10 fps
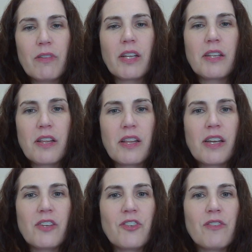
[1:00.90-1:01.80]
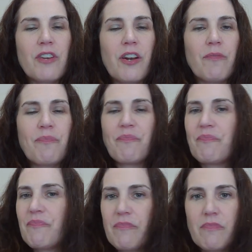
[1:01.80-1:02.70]
really the thing is, you know,
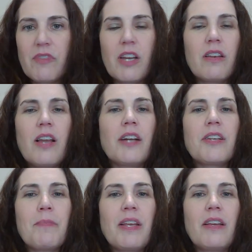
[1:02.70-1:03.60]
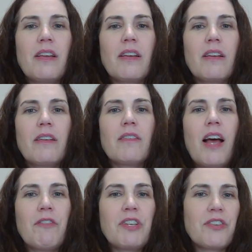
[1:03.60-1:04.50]
not to be
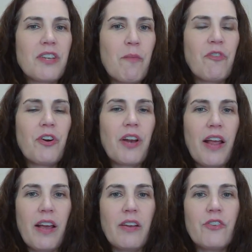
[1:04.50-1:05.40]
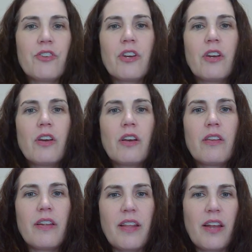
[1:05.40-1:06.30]
having discomfort, and
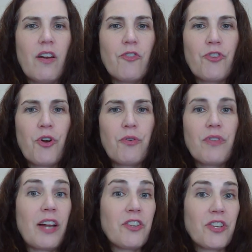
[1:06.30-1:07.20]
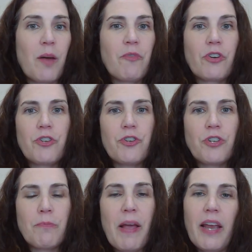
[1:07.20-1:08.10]
then also that discomfort could
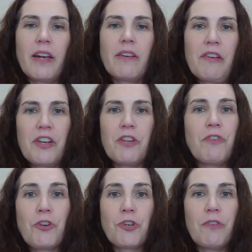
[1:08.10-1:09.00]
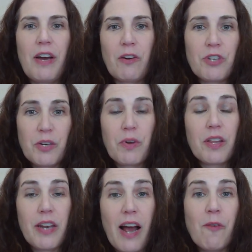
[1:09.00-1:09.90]
turn to pain in the future if I don't deal with
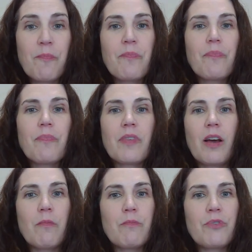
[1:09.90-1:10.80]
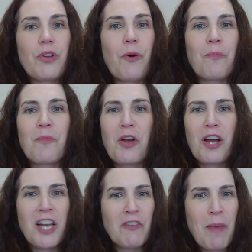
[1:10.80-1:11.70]
it now. So
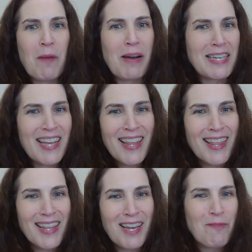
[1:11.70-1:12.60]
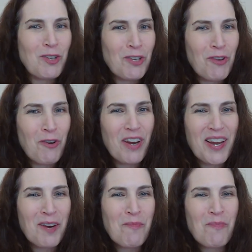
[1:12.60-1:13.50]
enough about my teeth. I think most of you are
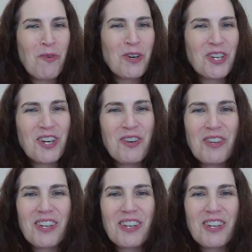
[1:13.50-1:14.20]
here more to